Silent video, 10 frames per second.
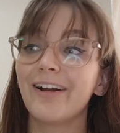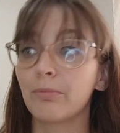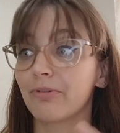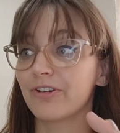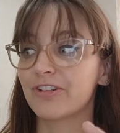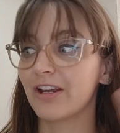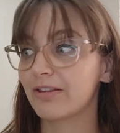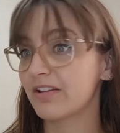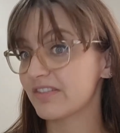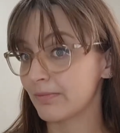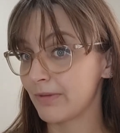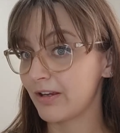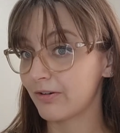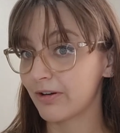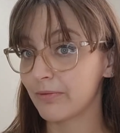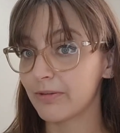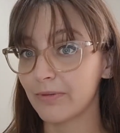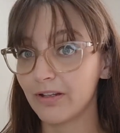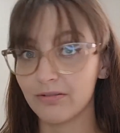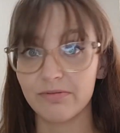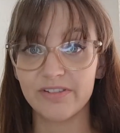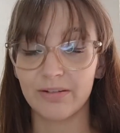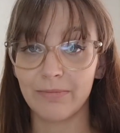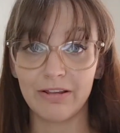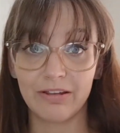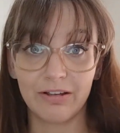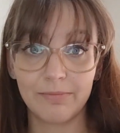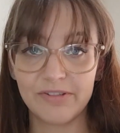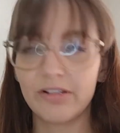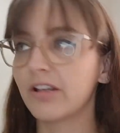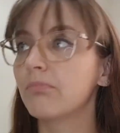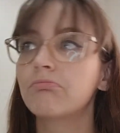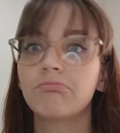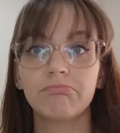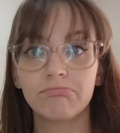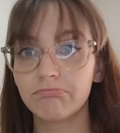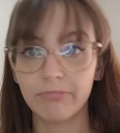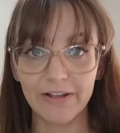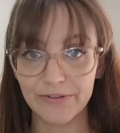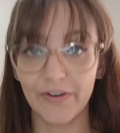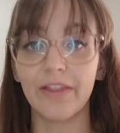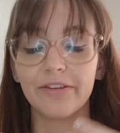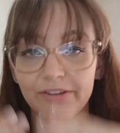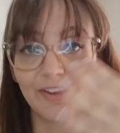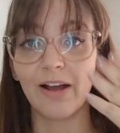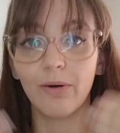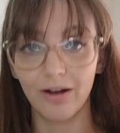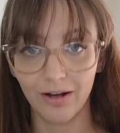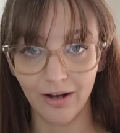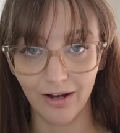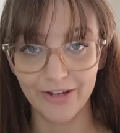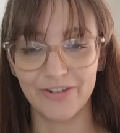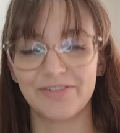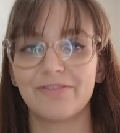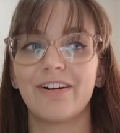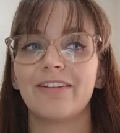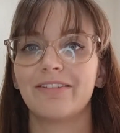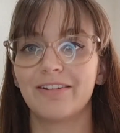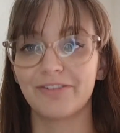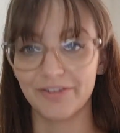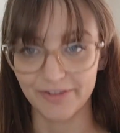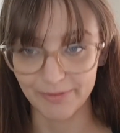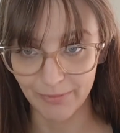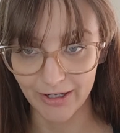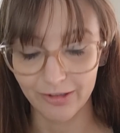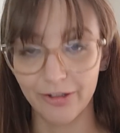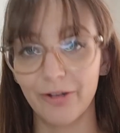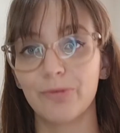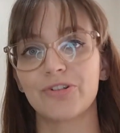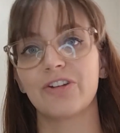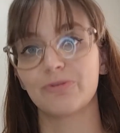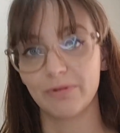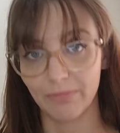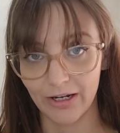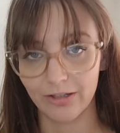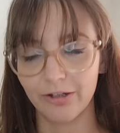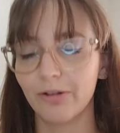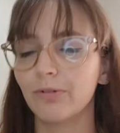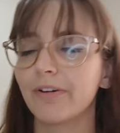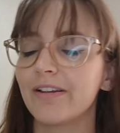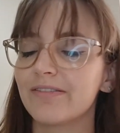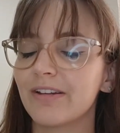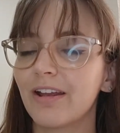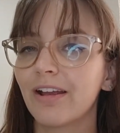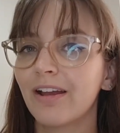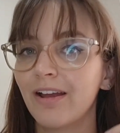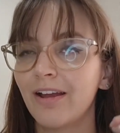I appreciate that some may agree with me and some may think I'm silly. That's fine. This is how I justify things. This is my clinical judgment, my clinical reasoning.